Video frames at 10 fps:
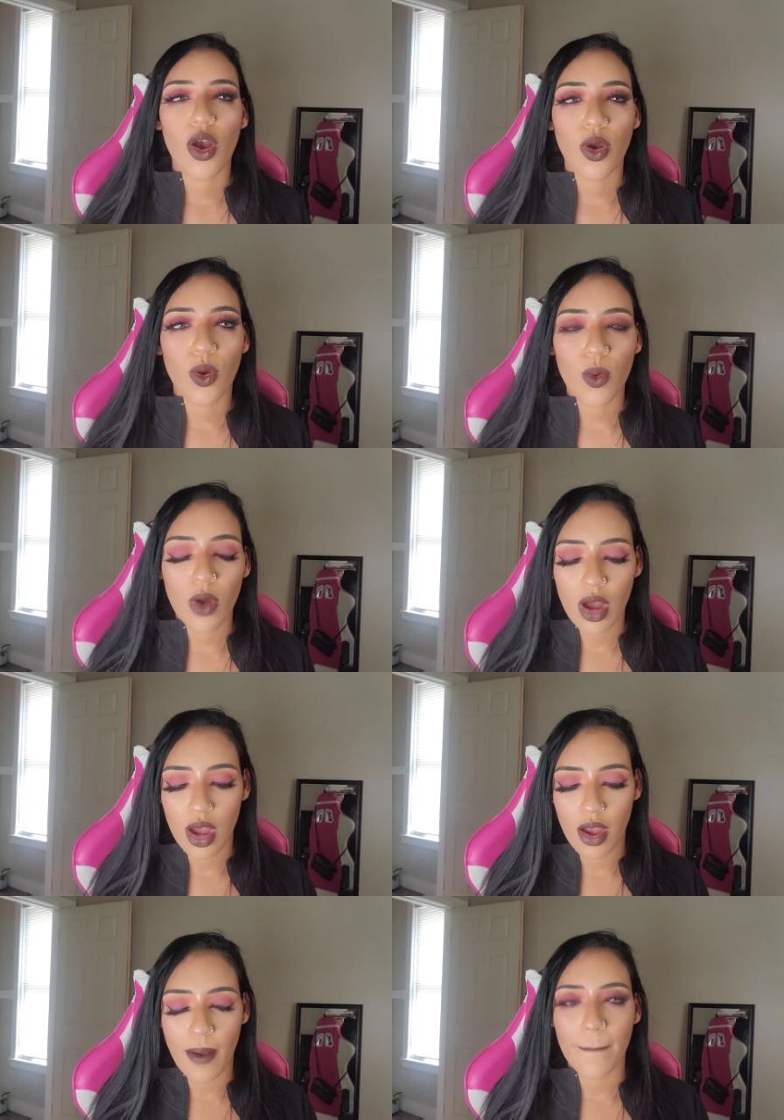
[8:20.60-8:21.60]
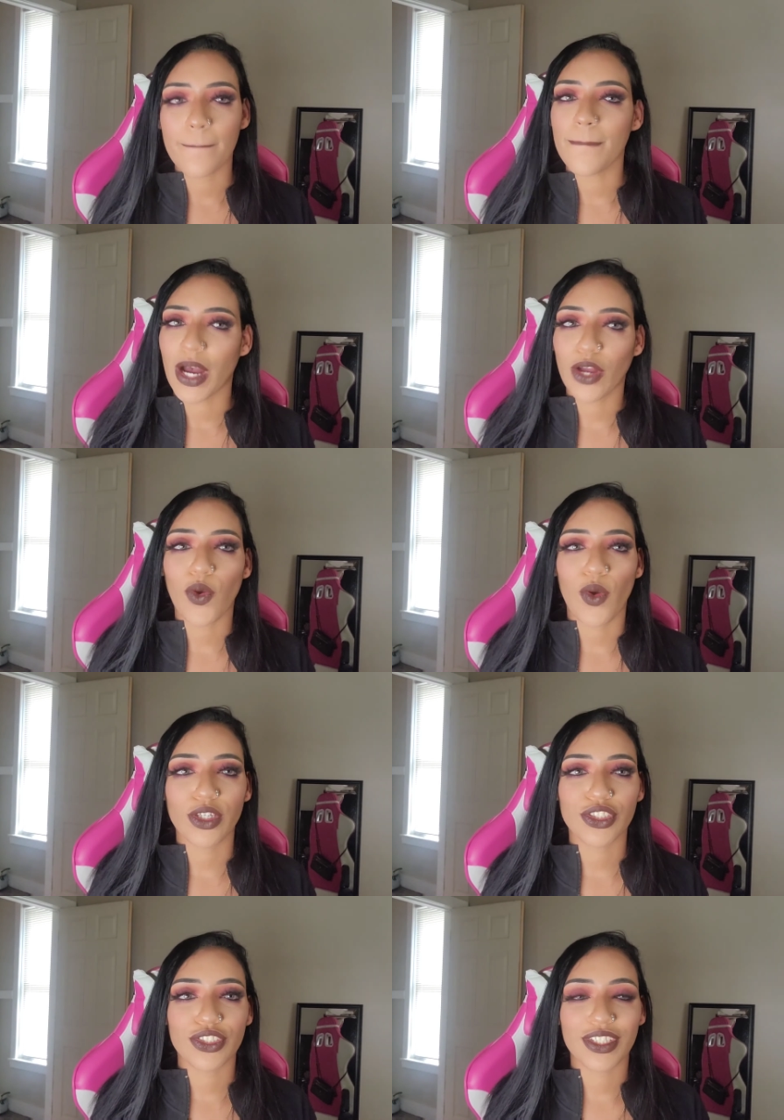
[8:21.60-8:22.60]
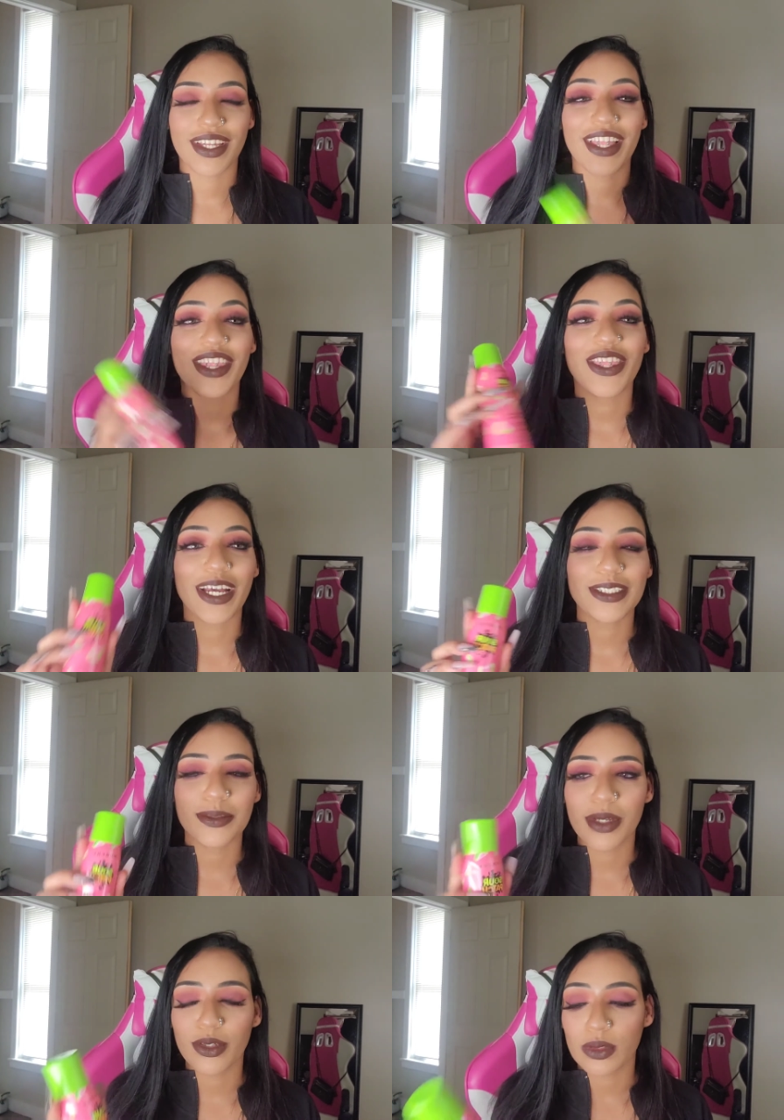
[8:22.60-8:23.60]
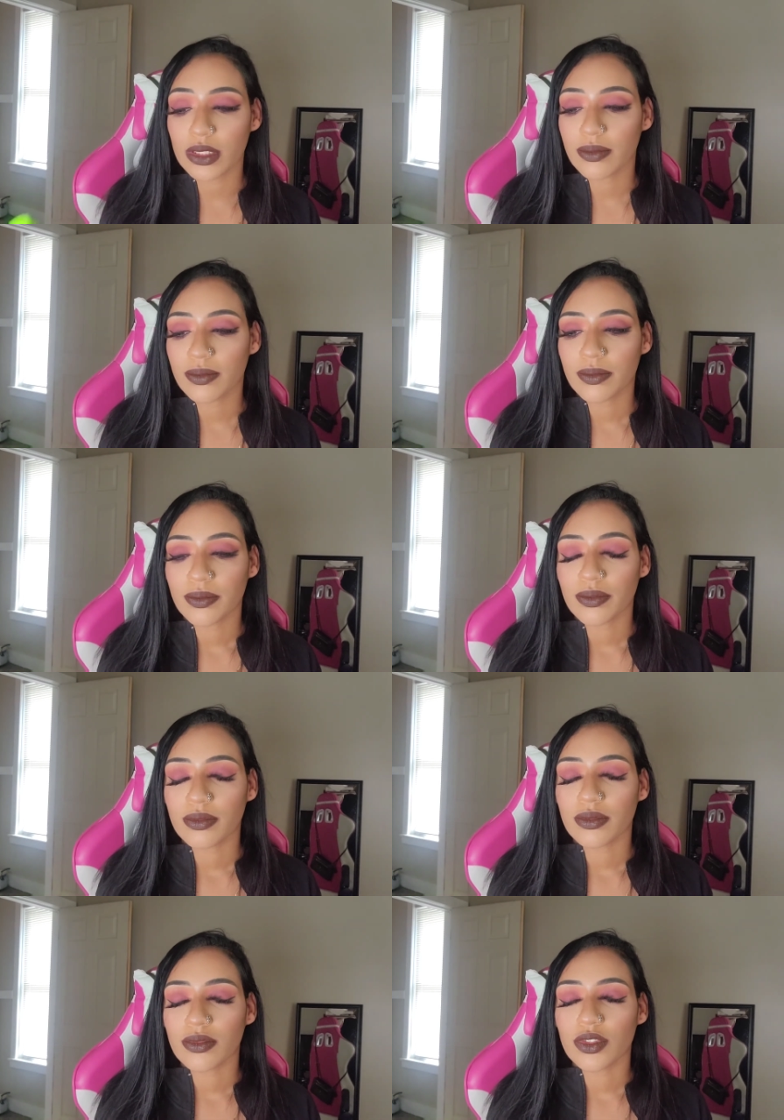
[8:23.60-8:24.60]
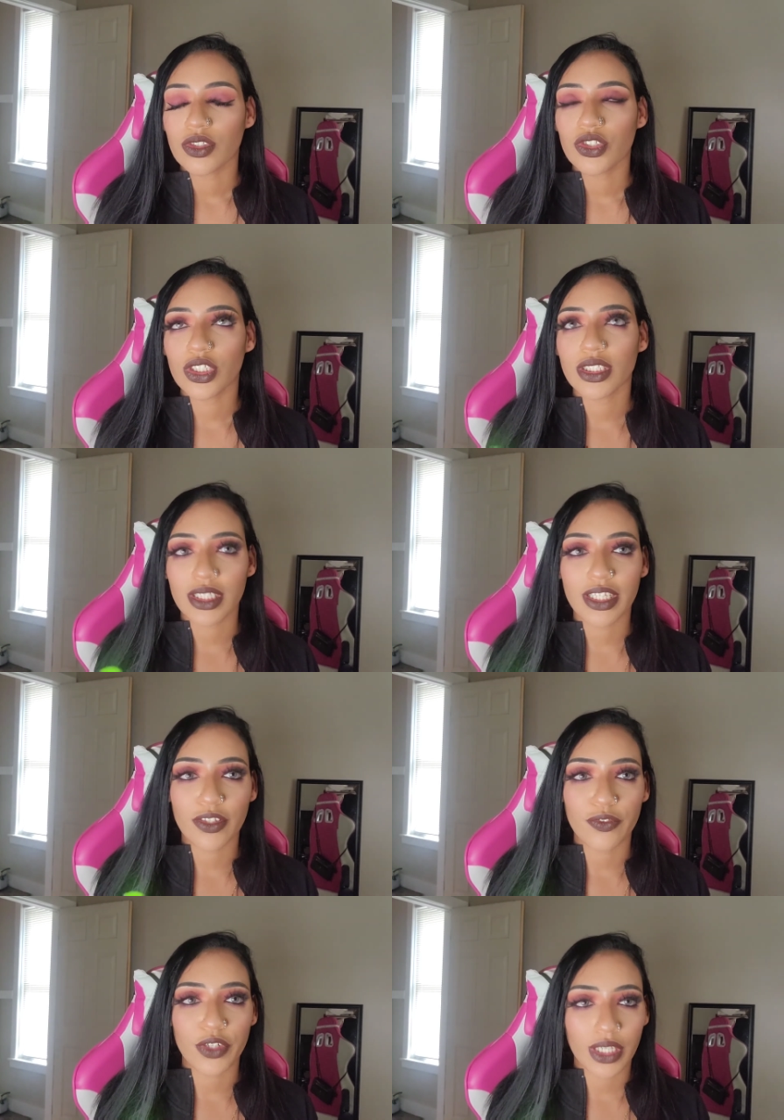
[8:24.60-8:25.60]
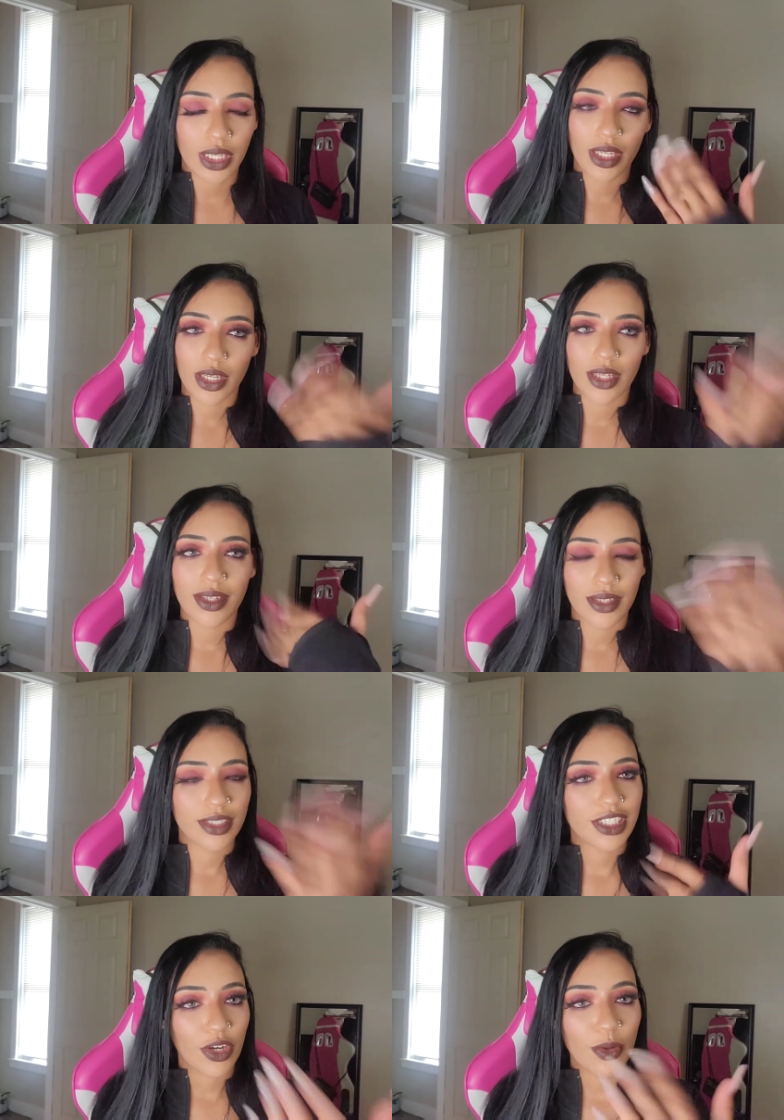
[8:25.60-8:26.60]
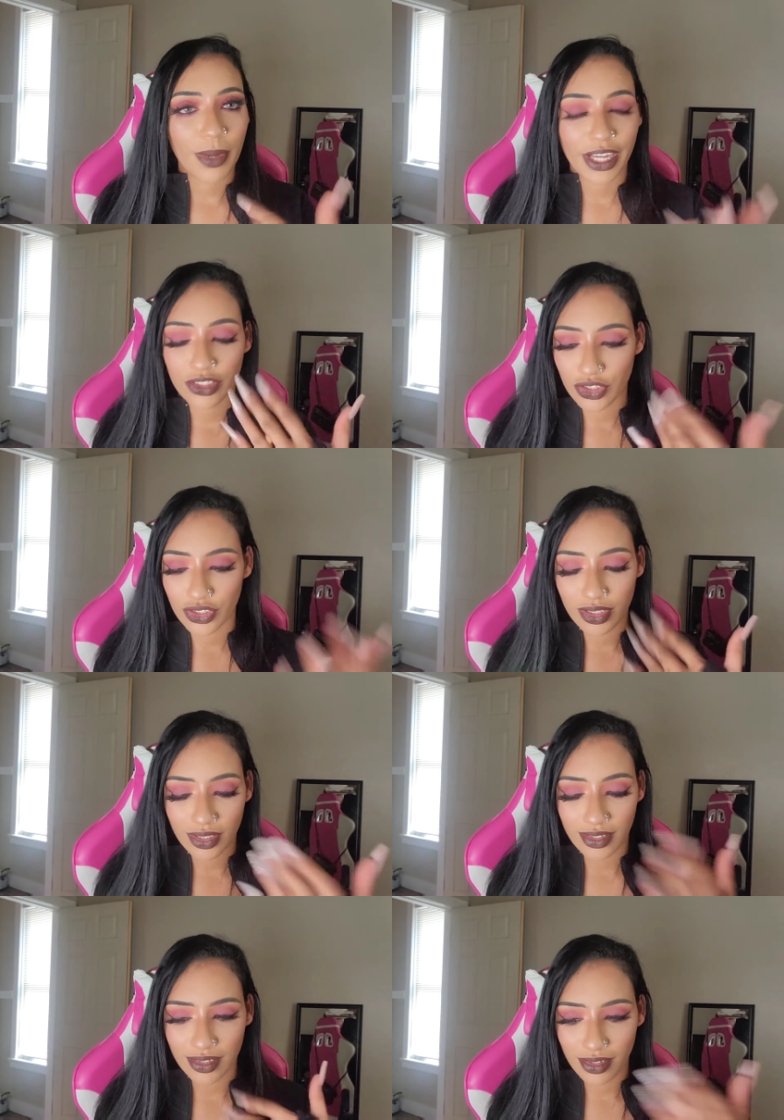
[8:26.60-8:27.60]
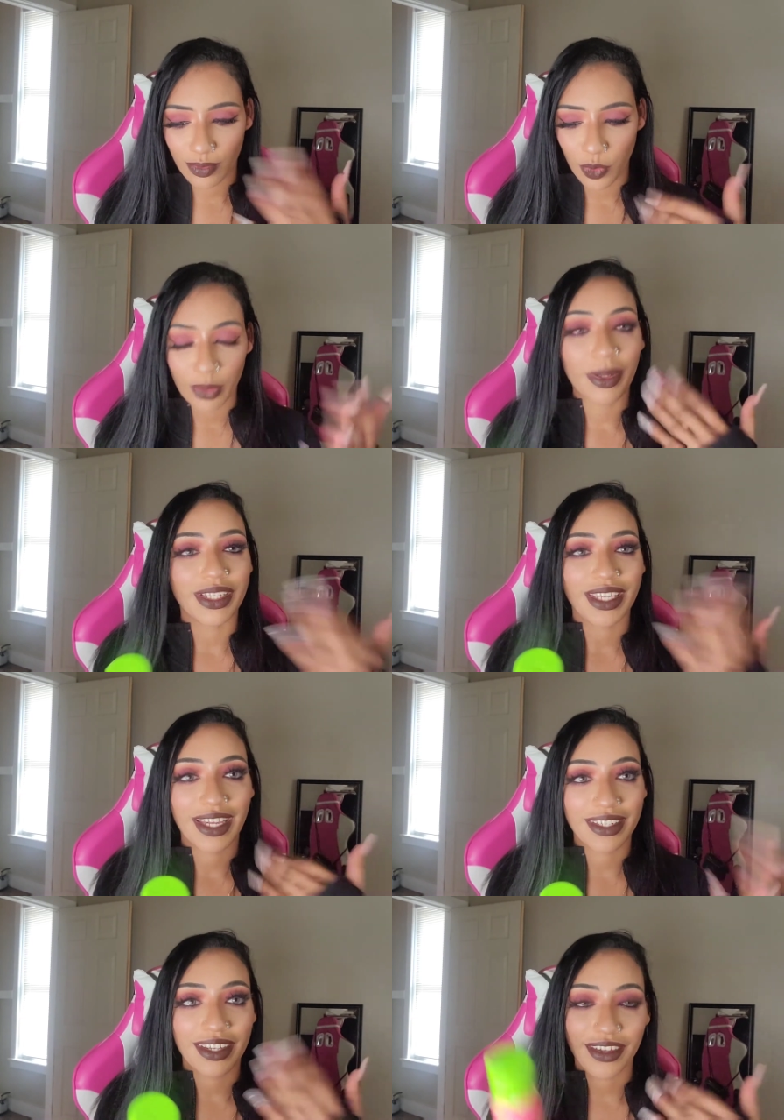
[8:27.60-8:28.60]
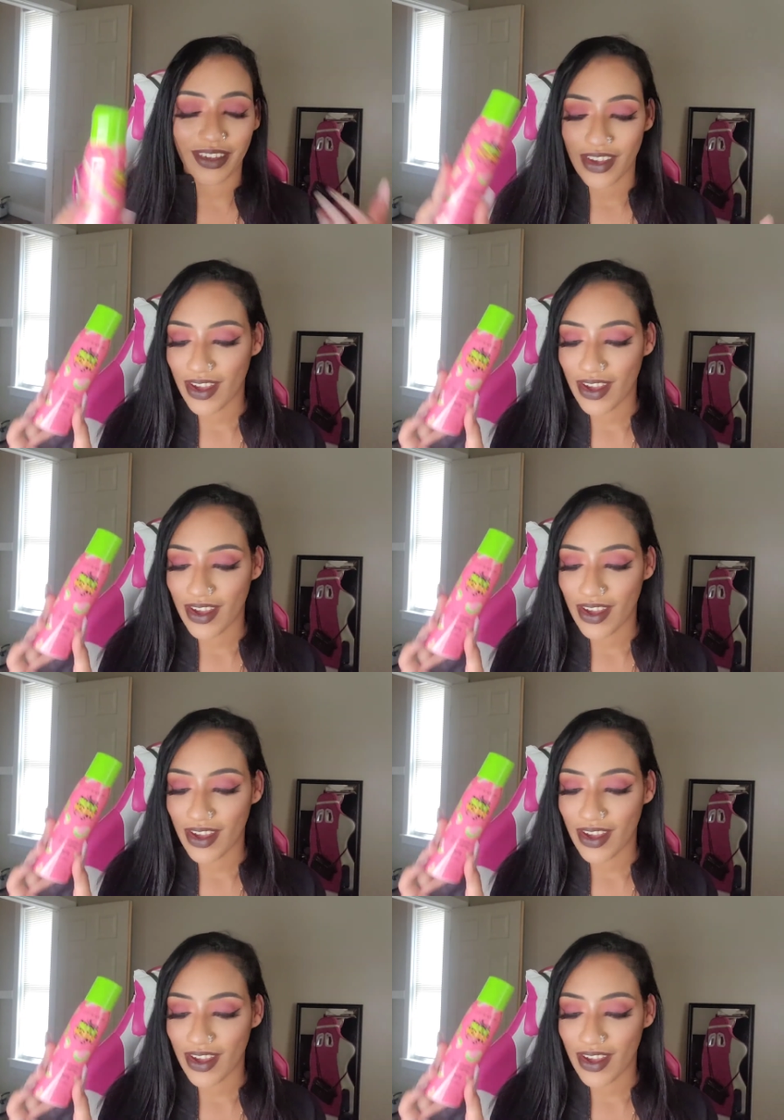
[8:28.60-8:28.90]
Oh my gosh. That smells just like the freaking Sour Patch watermelon candy.